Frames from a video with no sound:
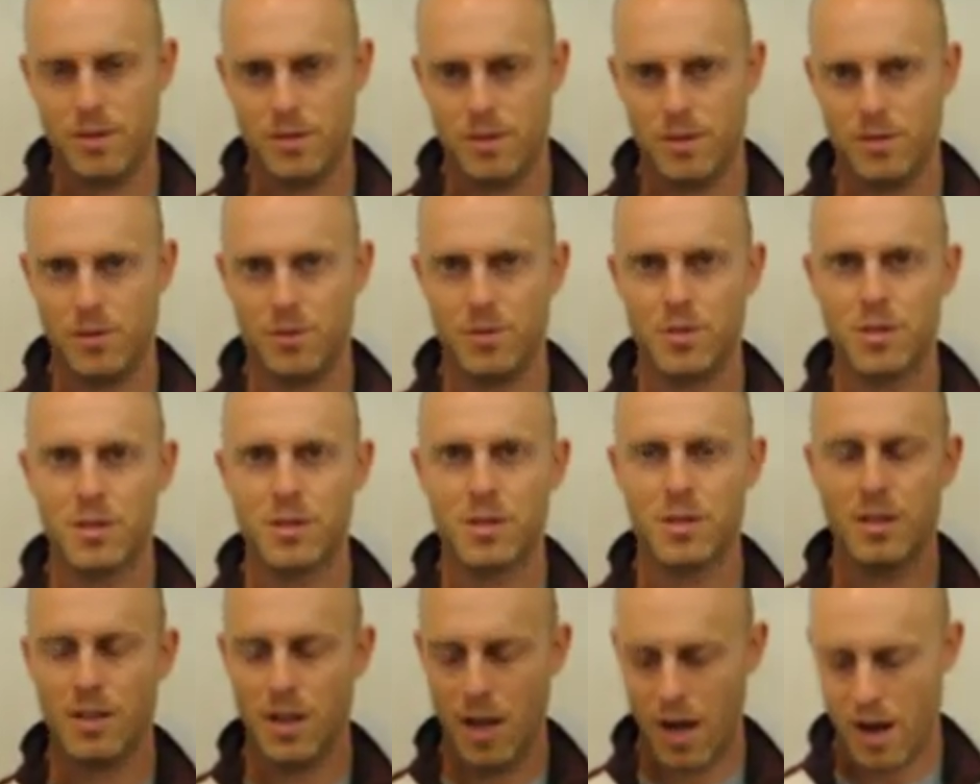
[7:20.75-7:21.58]
you just
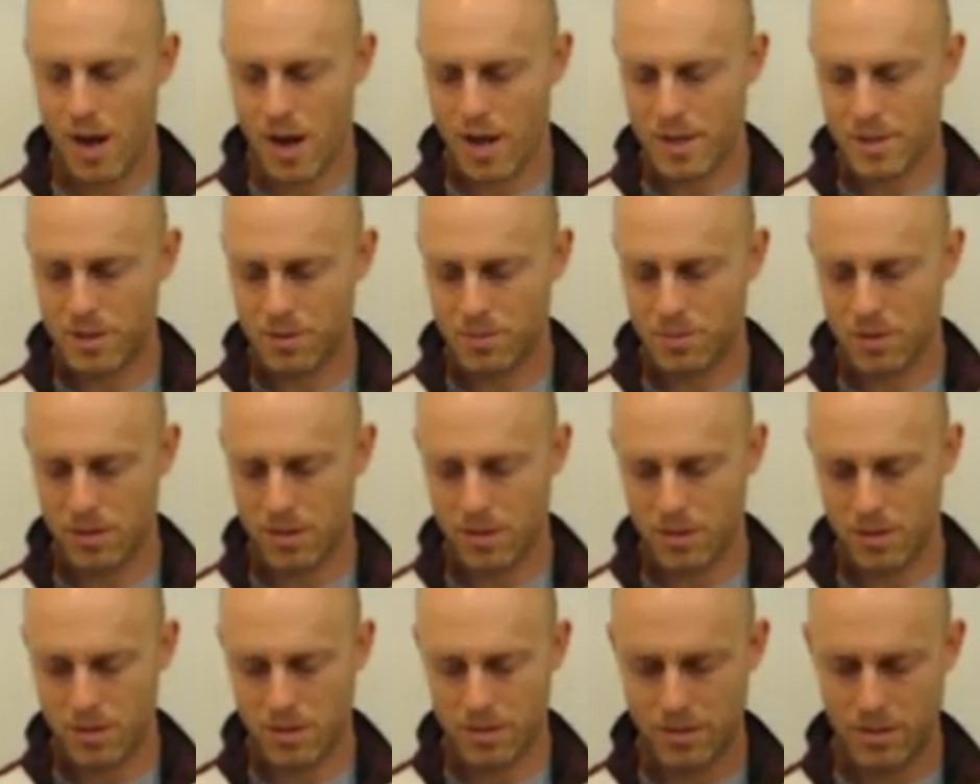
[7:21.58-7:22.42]
need to ask me,
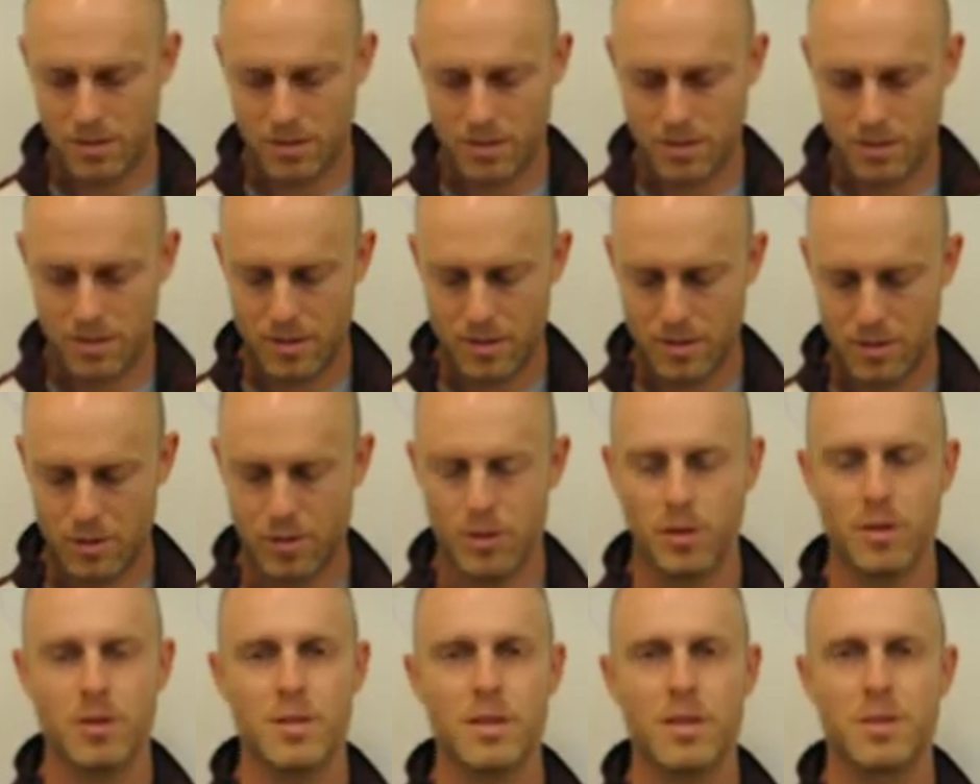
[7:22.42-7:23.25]
or
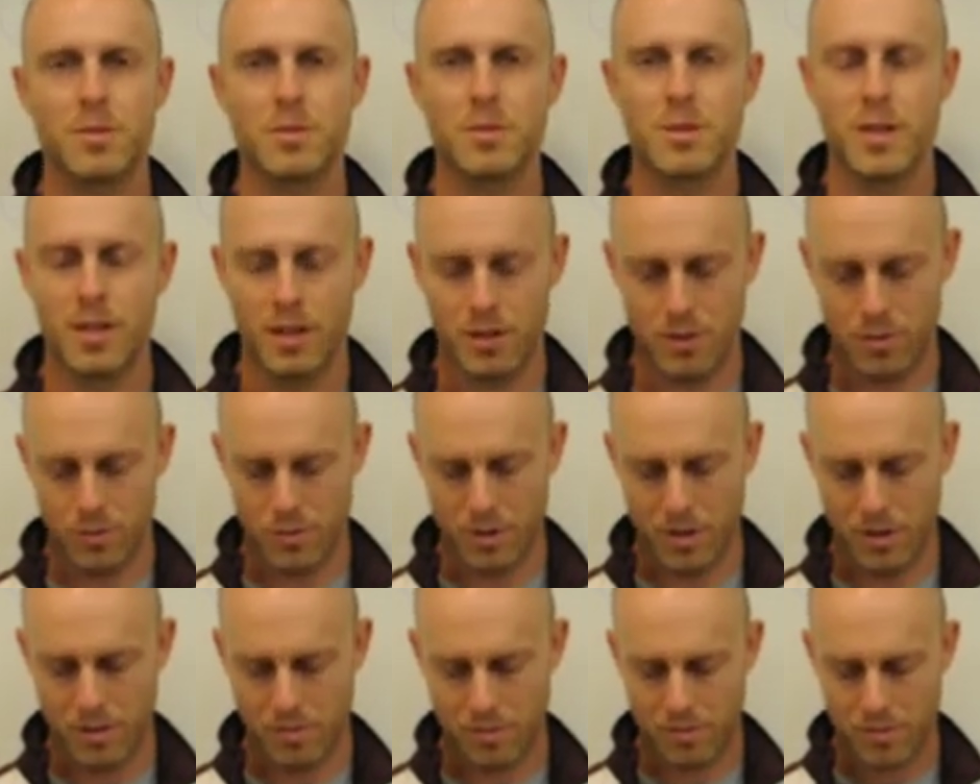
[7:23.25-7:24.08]
else I will take it away.